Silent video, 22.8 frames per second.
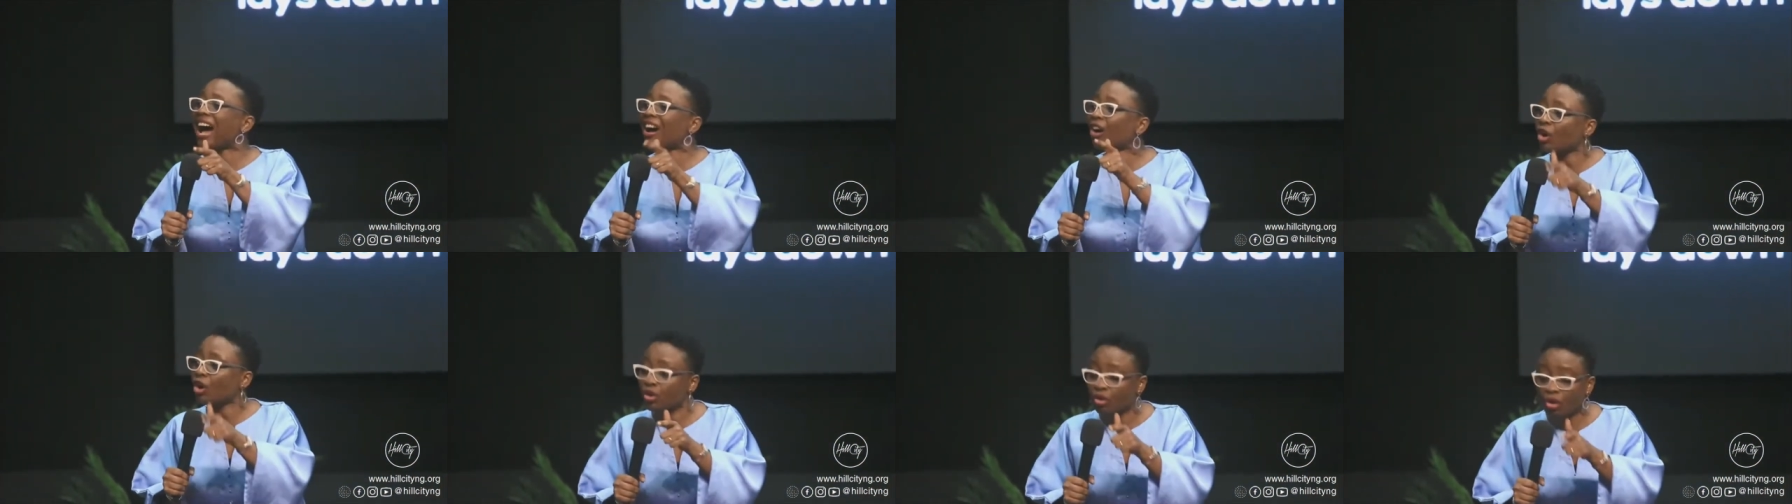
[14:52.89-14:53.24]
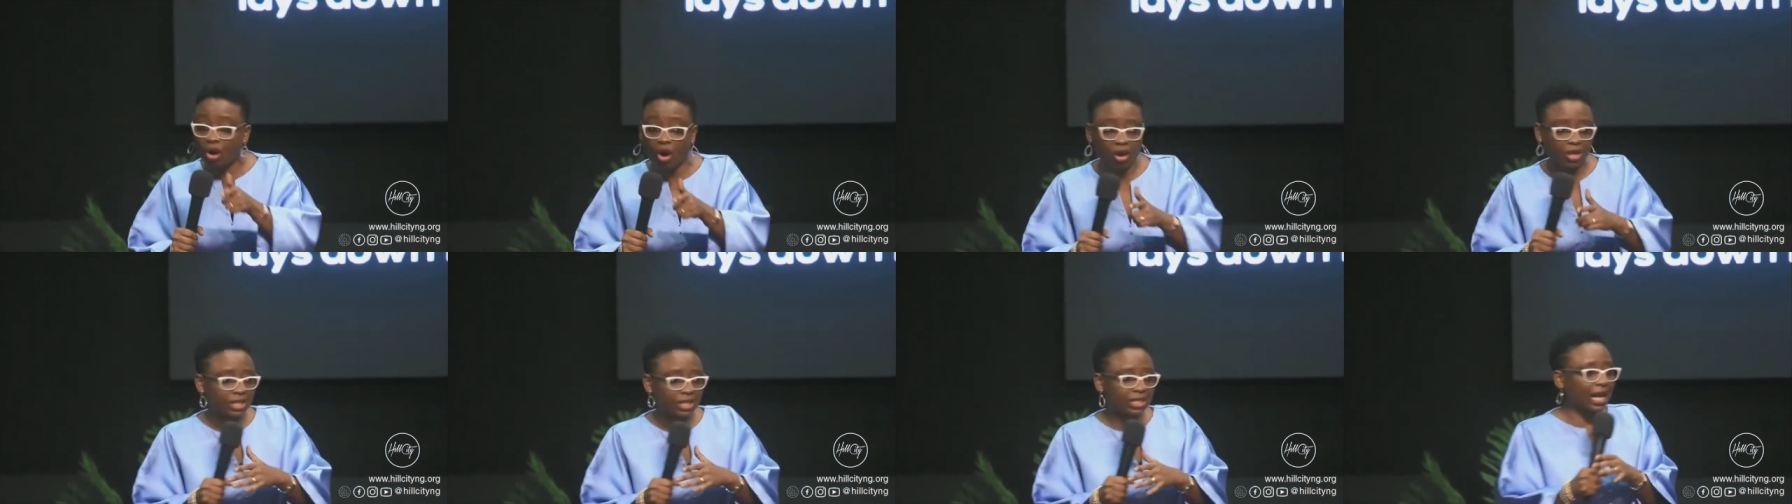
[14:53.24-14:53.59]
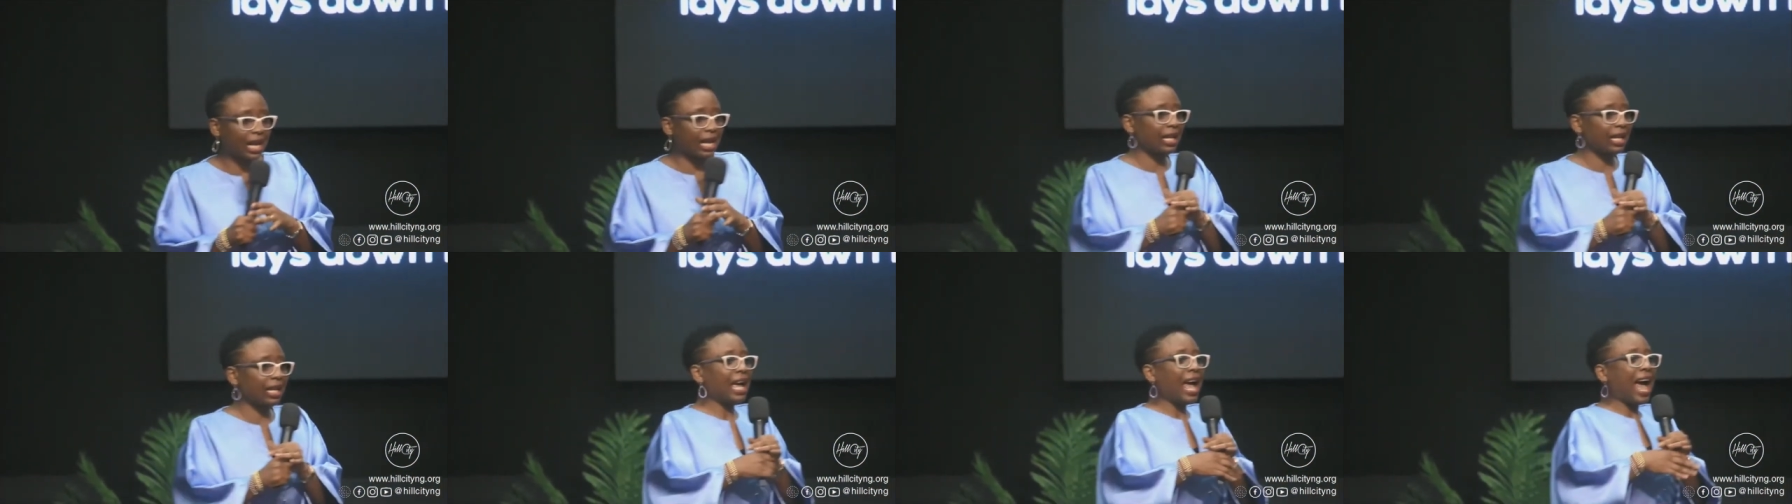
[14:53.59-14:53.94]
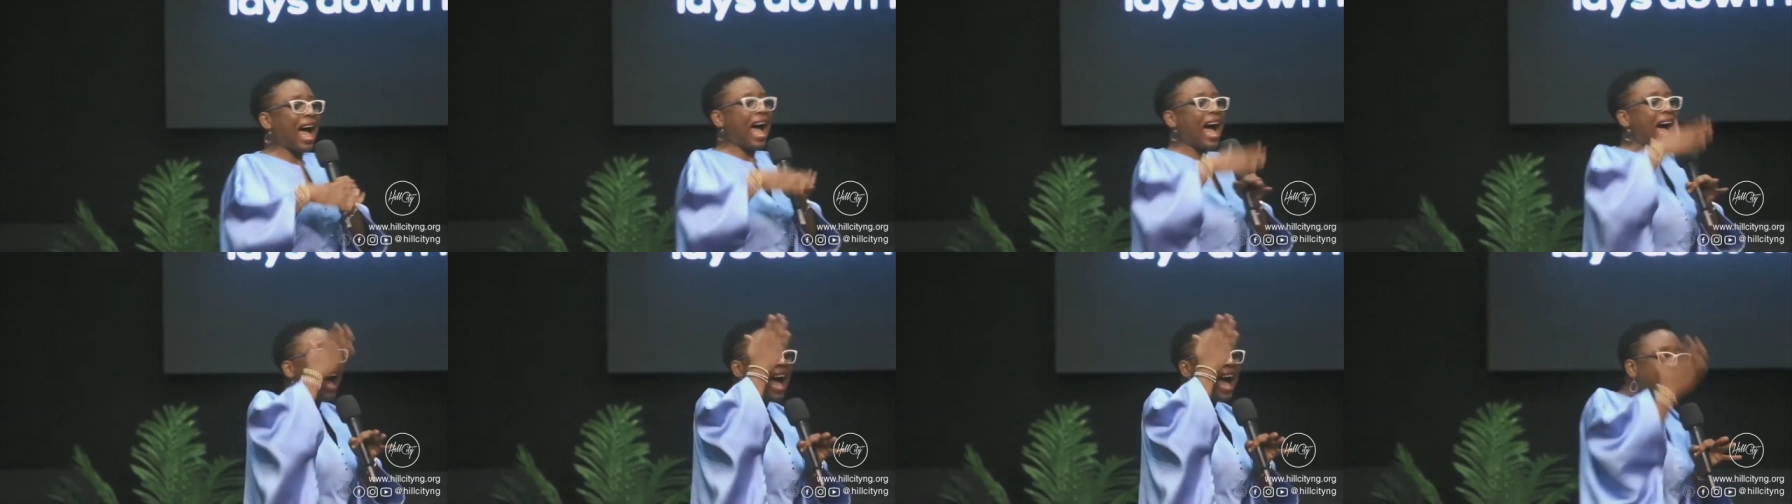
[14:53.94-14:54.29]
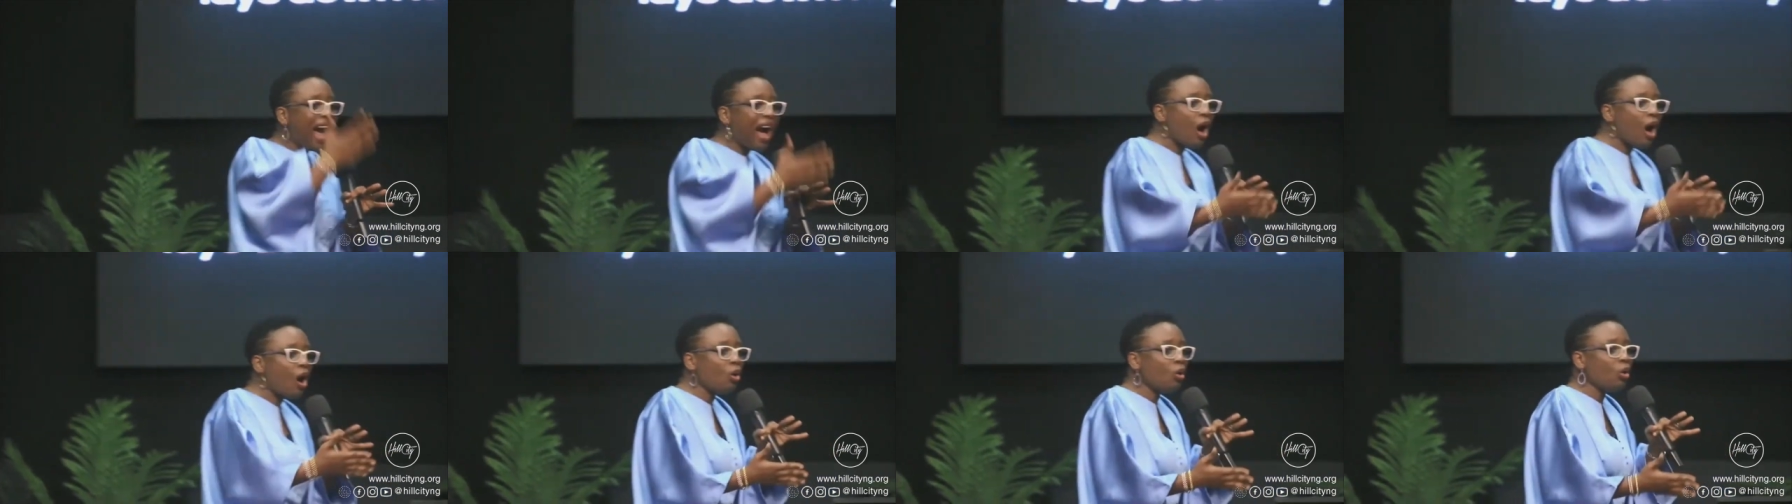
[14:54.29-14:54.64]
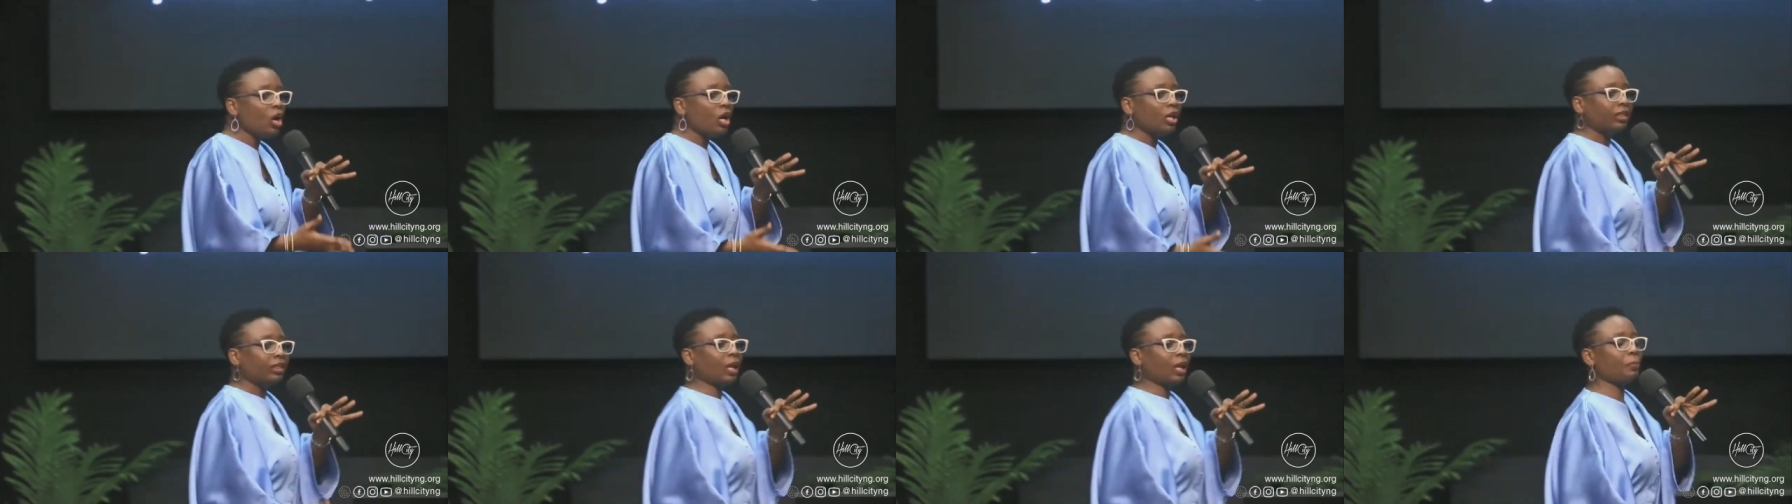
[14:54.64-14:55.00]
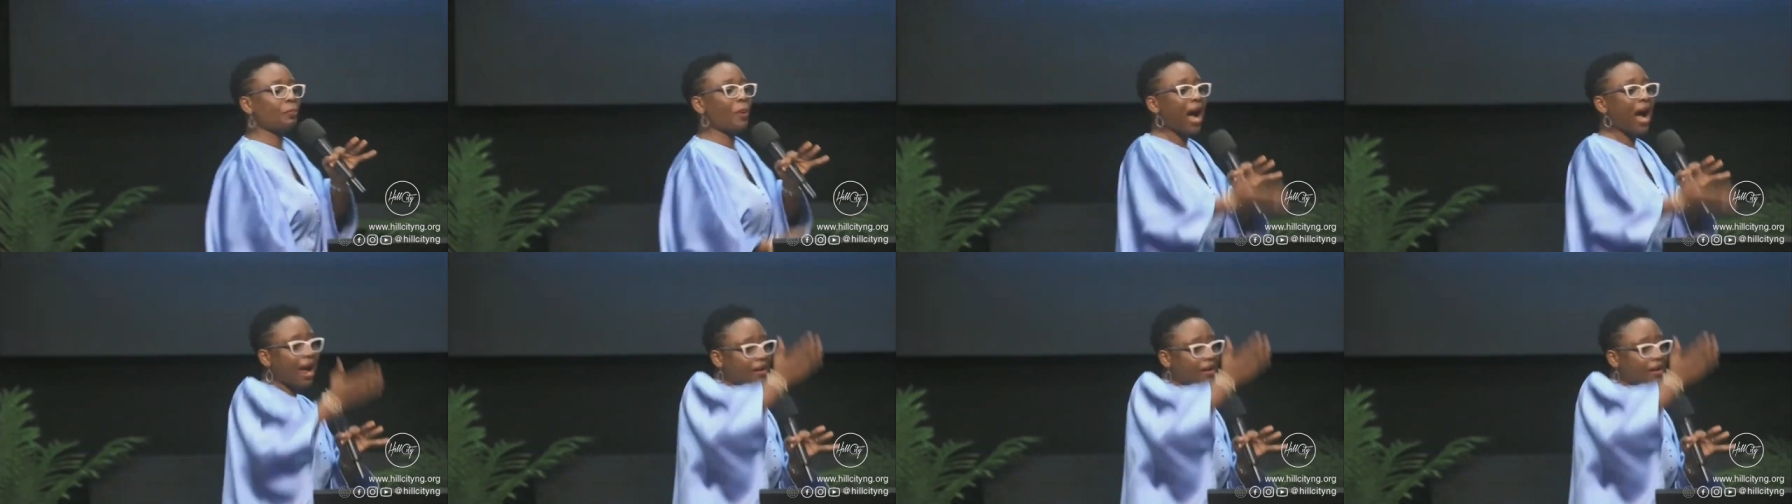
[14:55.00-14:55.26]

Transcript: across uh, how the